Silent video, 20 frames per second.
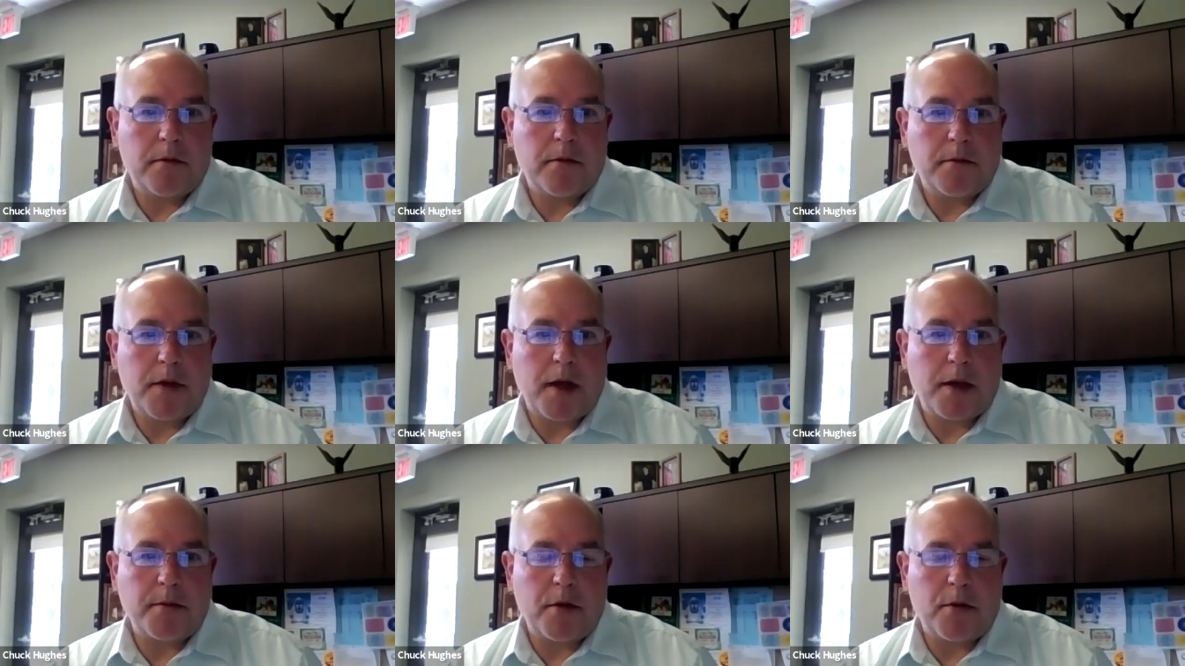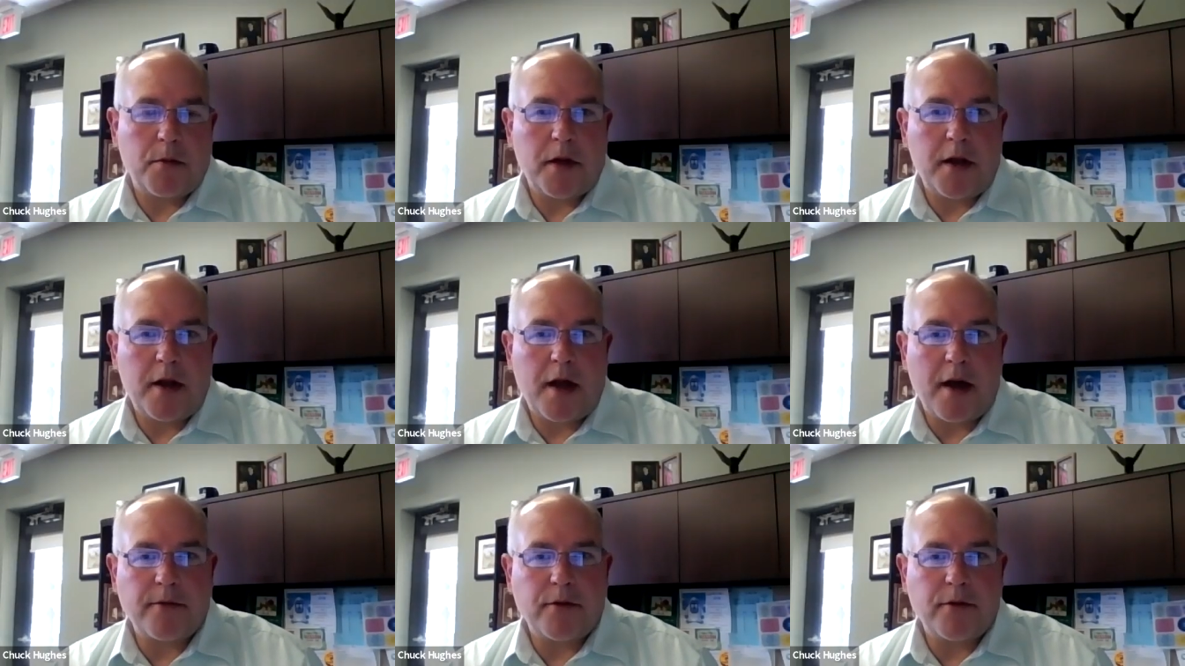Maybe we'd
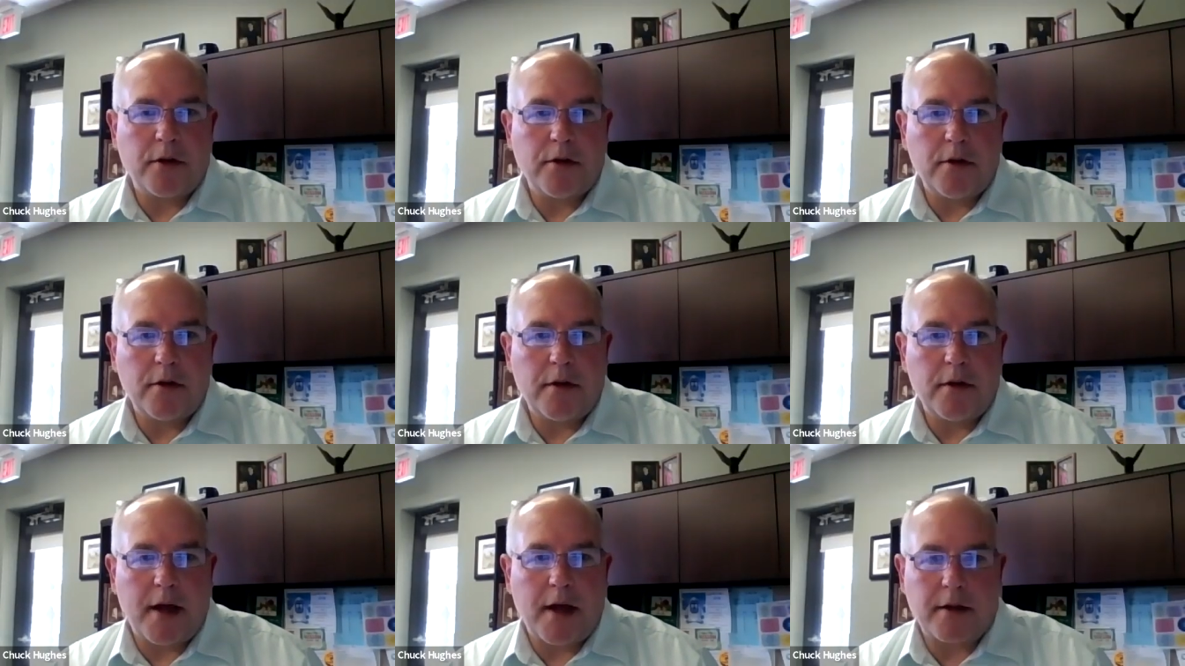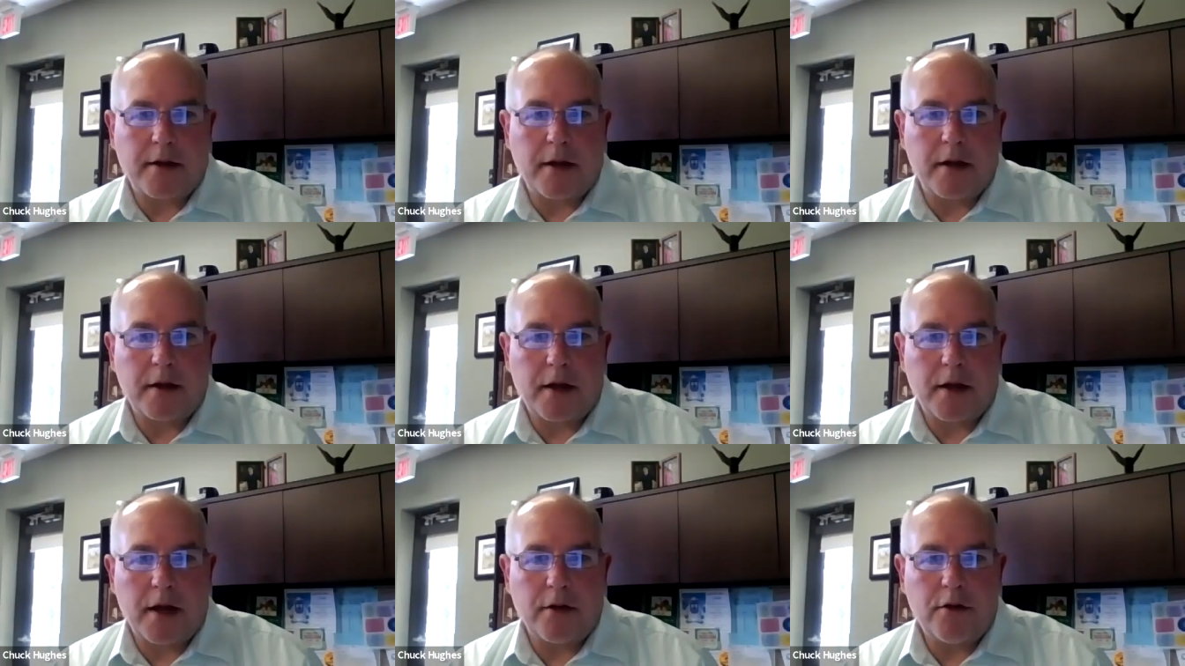have to do that. Then
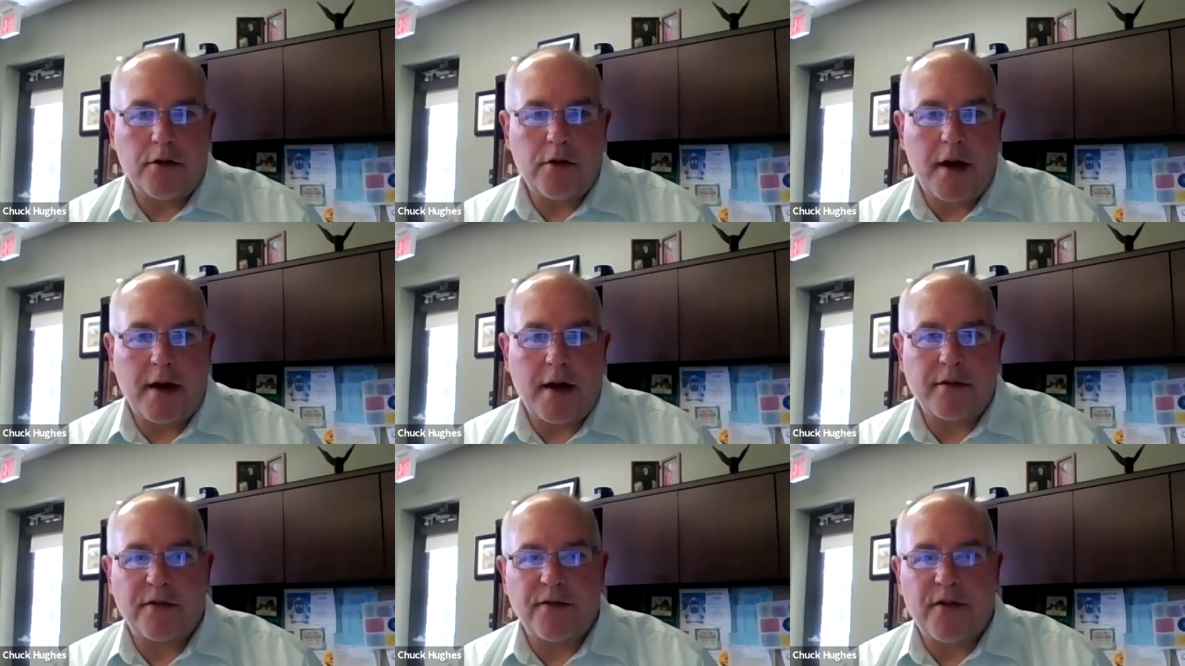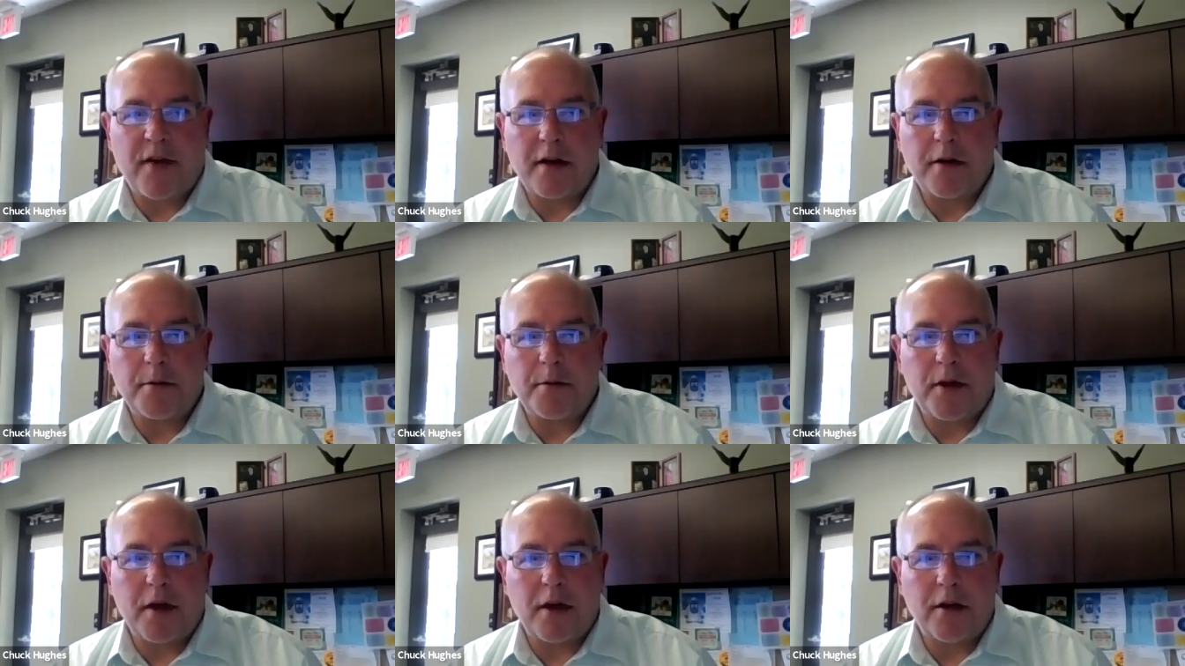again, you have to
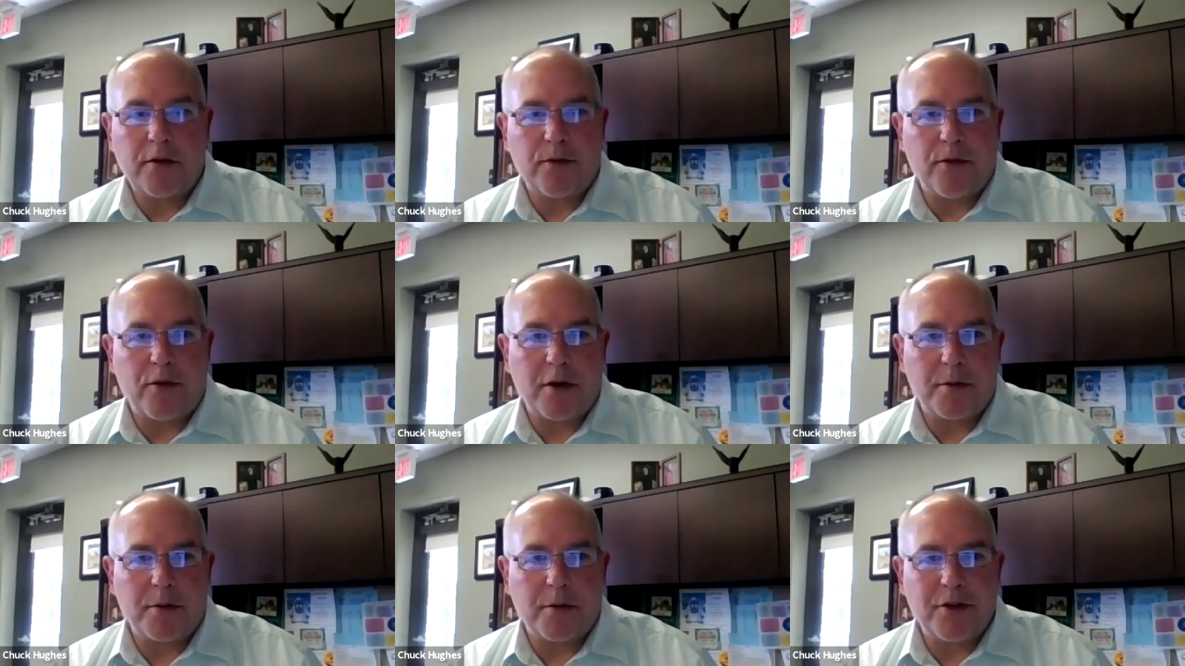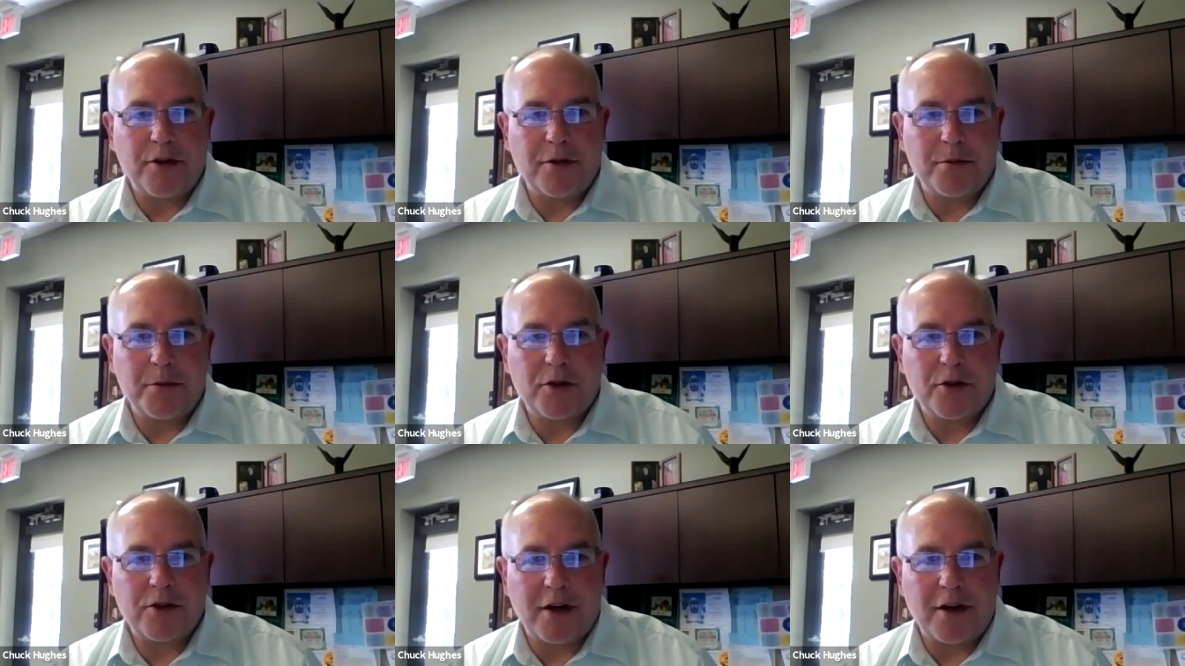find a place for them too,
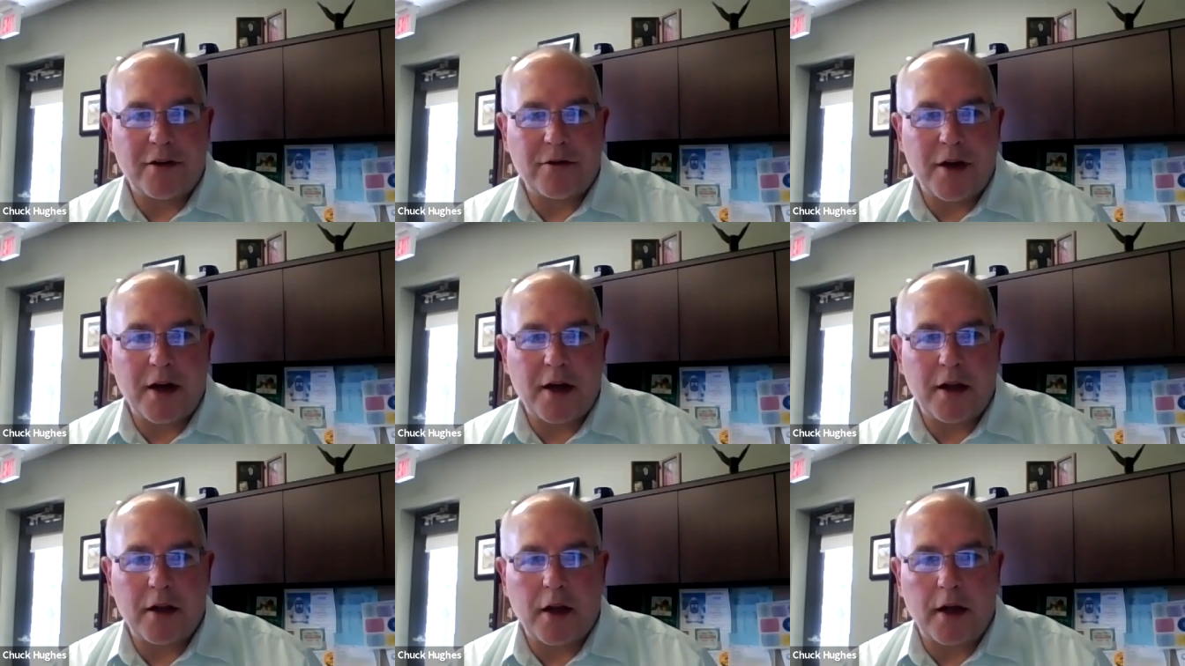Michelle, right?